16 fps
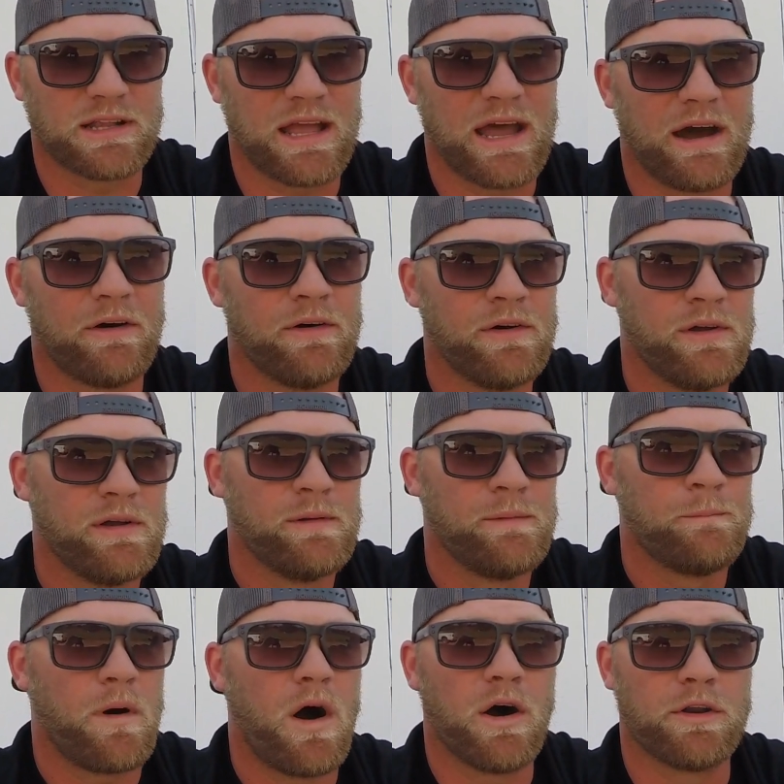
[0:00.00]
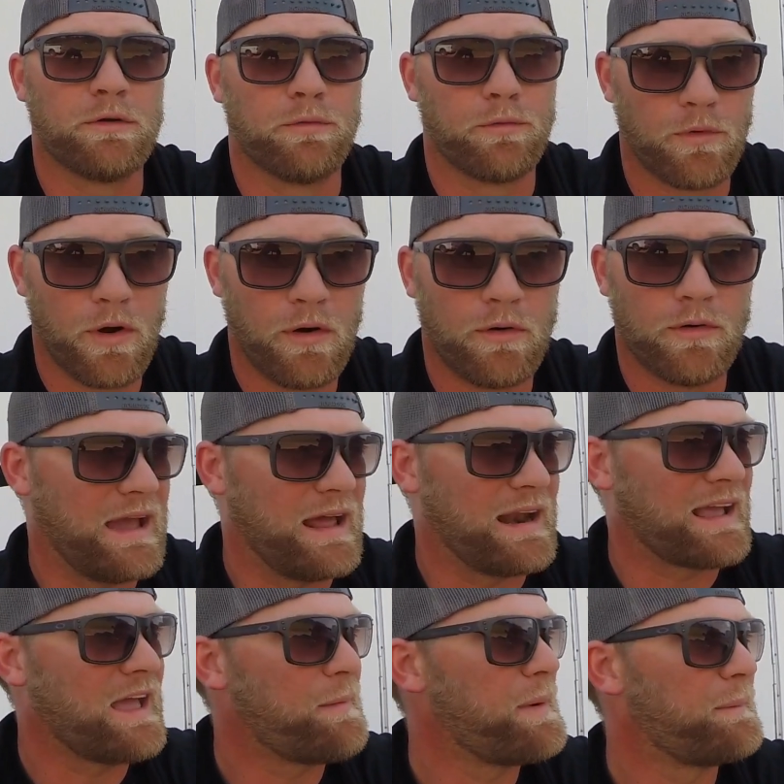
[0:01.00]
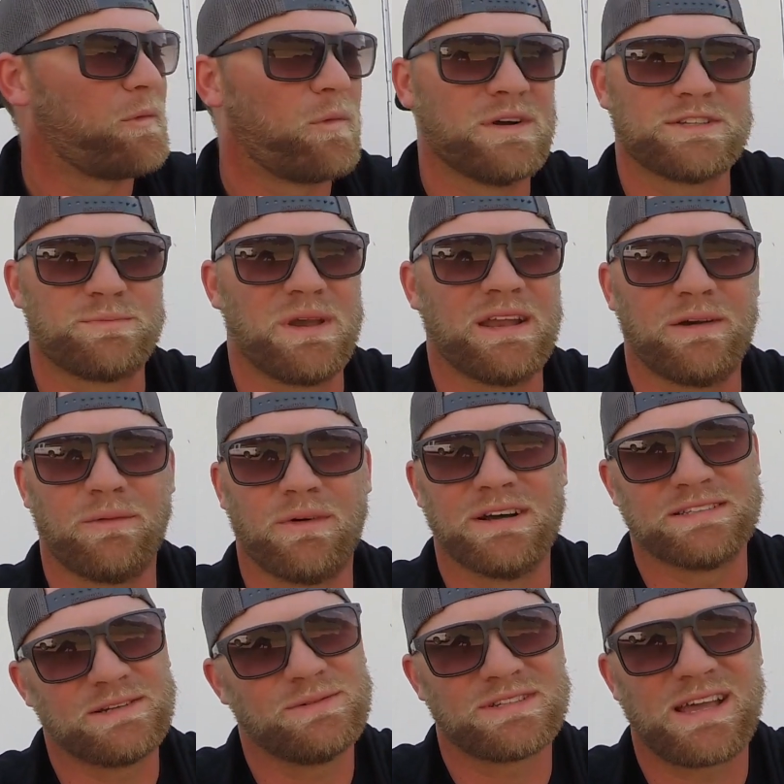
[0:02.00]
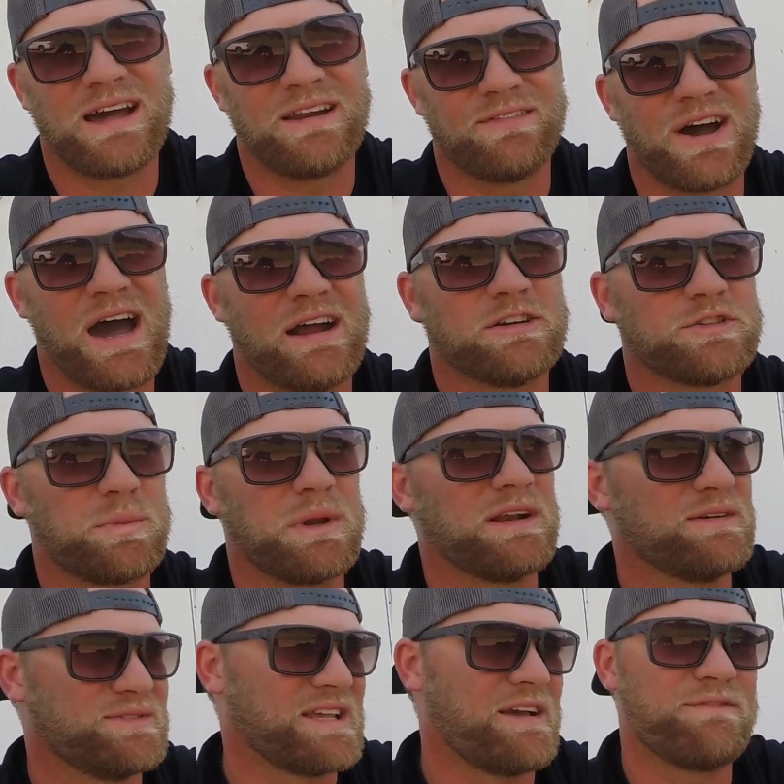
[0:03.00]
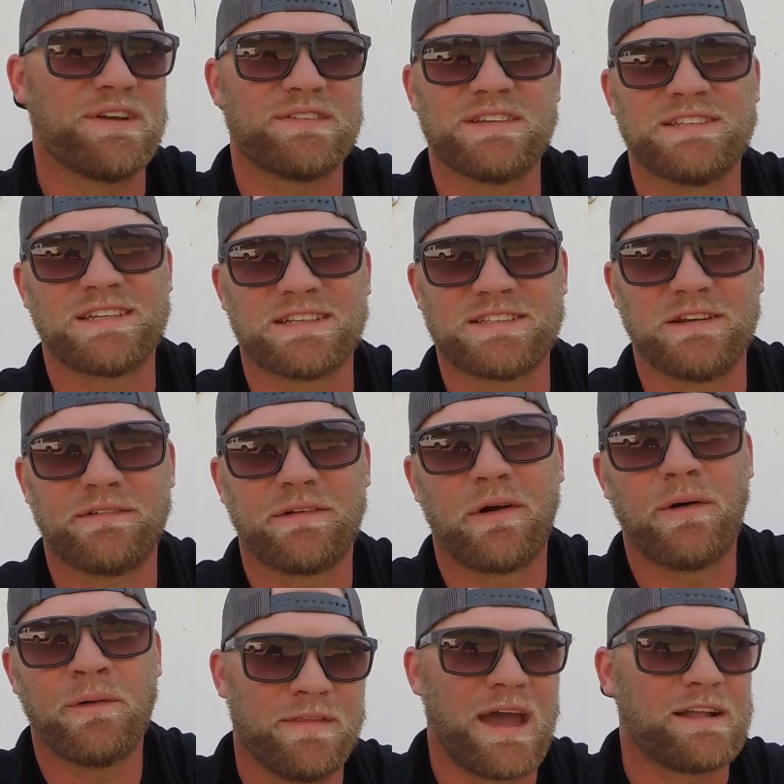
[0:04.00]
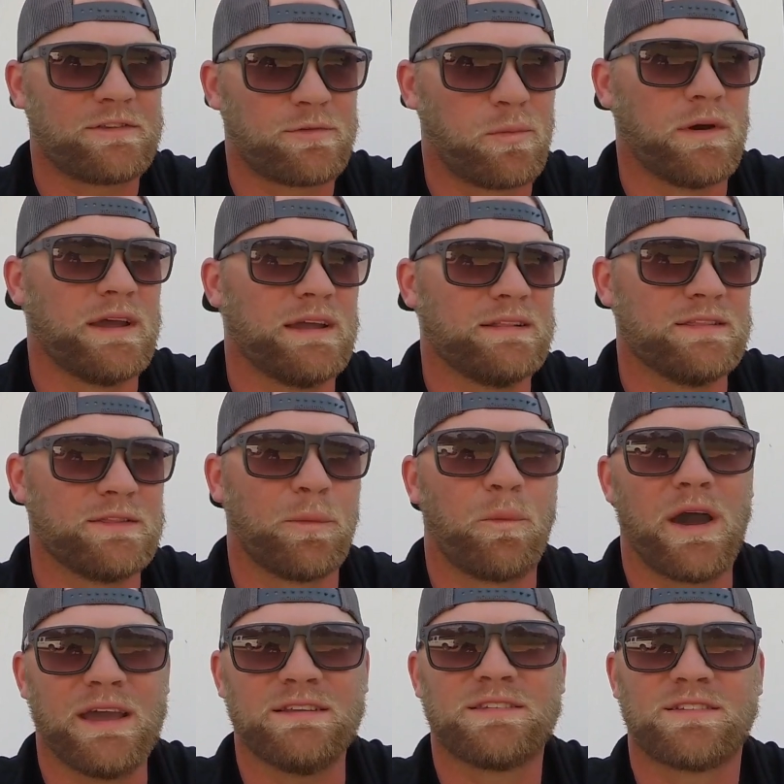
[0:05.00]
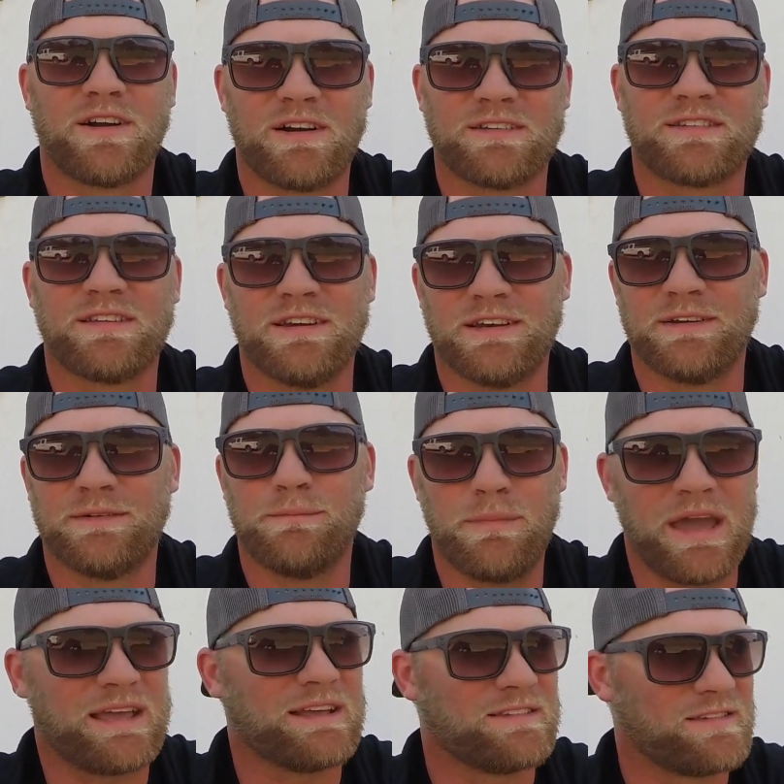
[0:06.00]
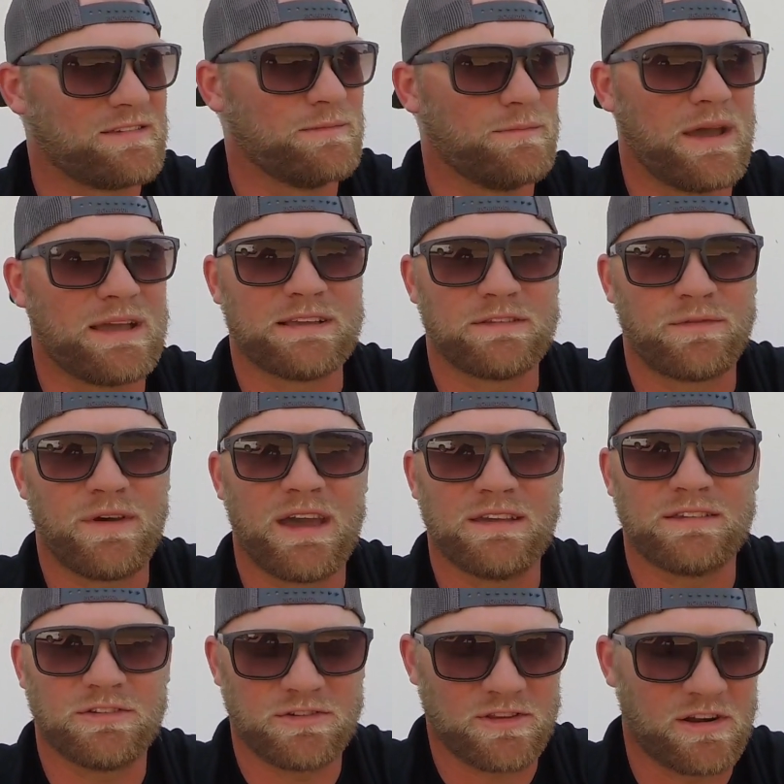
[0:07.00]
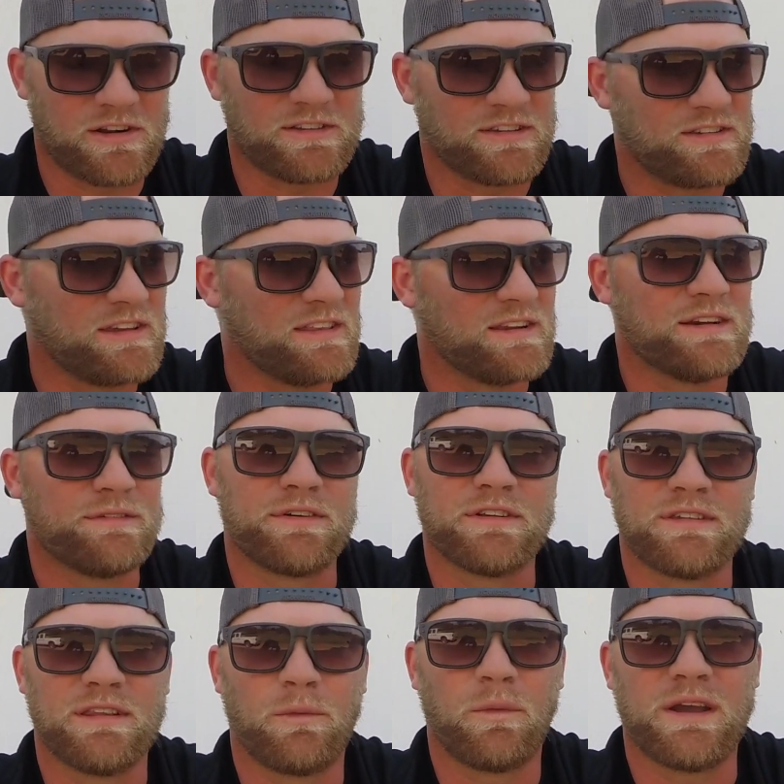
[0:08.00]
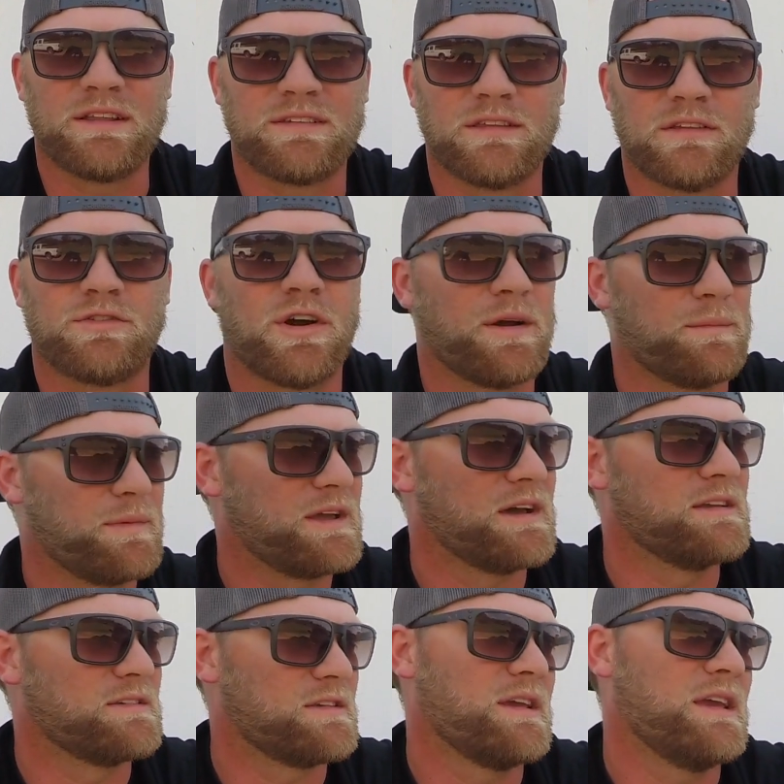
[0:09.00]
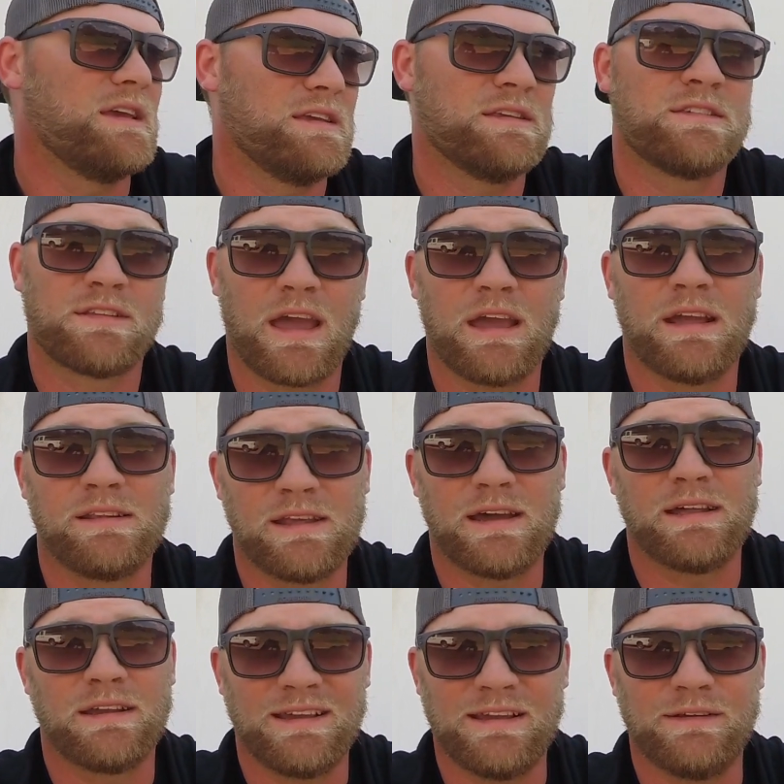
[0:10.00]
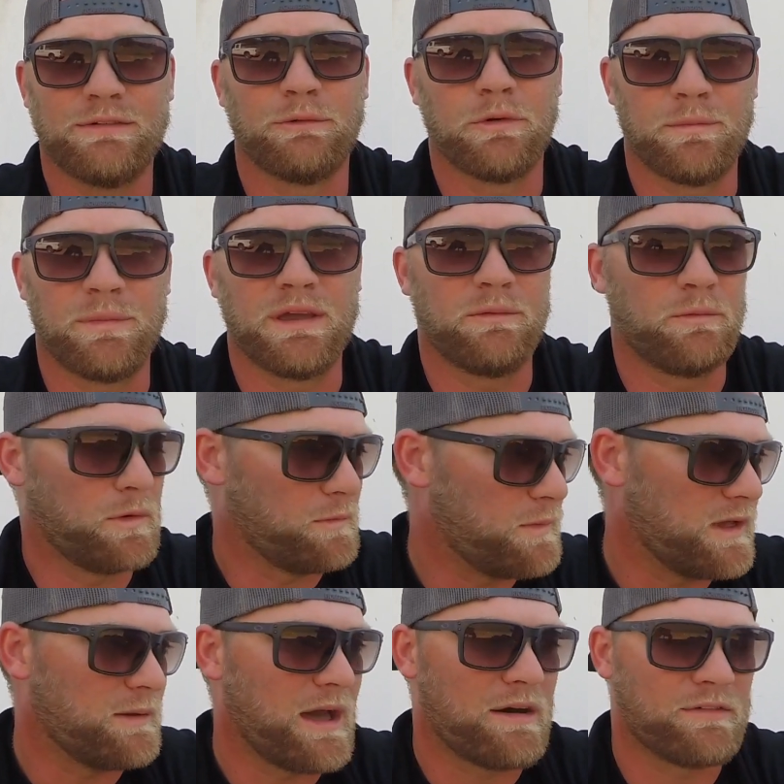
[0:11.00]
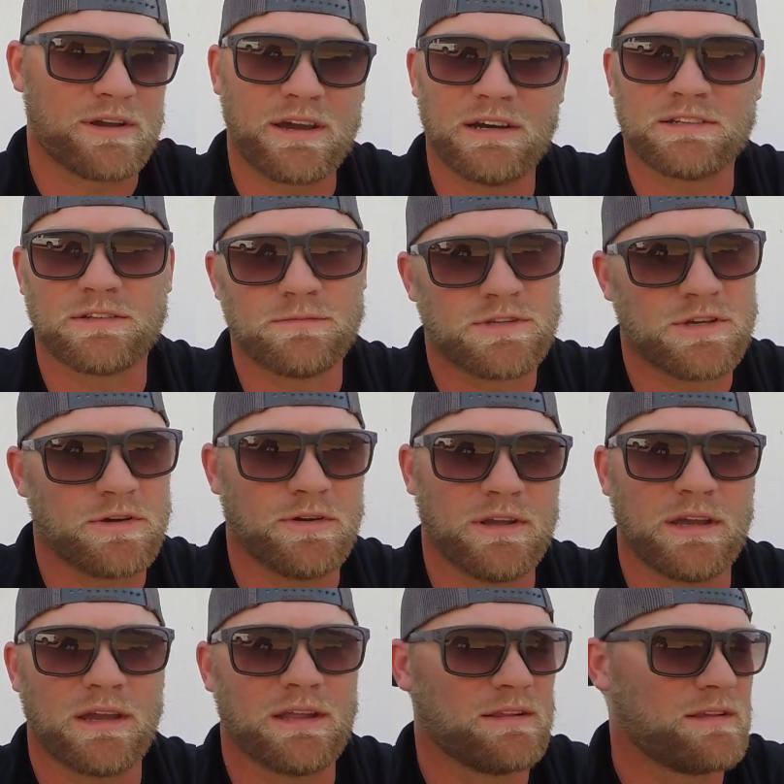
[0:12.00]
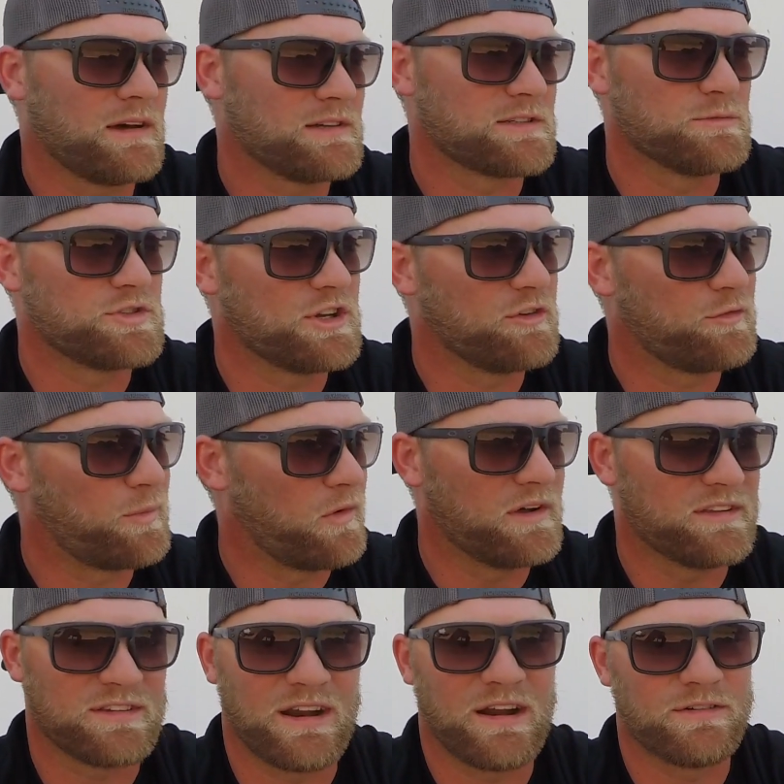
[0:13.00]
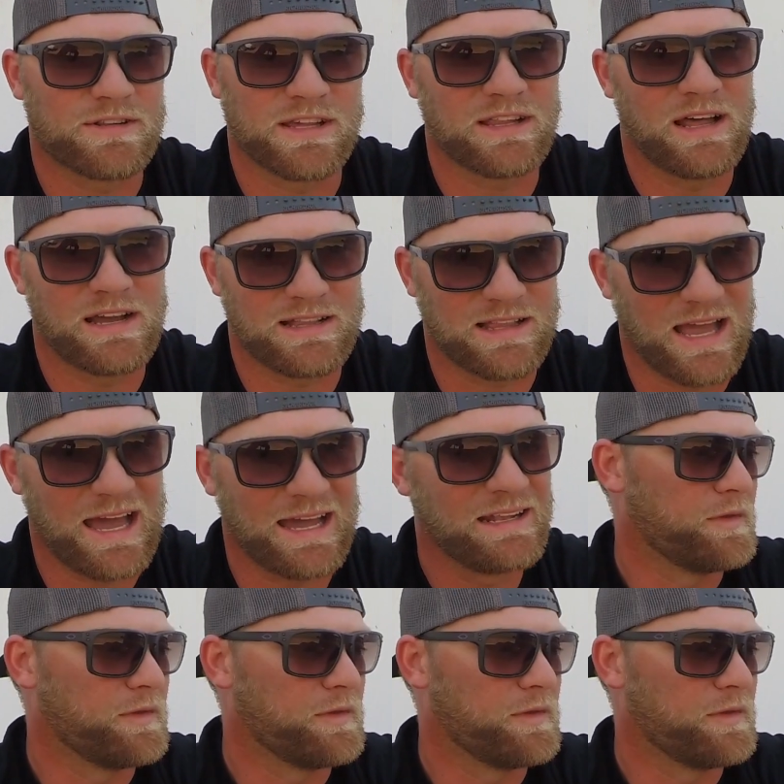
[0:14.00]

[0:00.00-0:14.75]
Now, on a roll, and I can't remember what speed it was kind of a higher speed. It was like 50-60 roll. That's when the weight starts to make its face. You start to see the difference in the weights of the truck, because he stayed dead even with me having custom tuning and custom shift points and everything like that.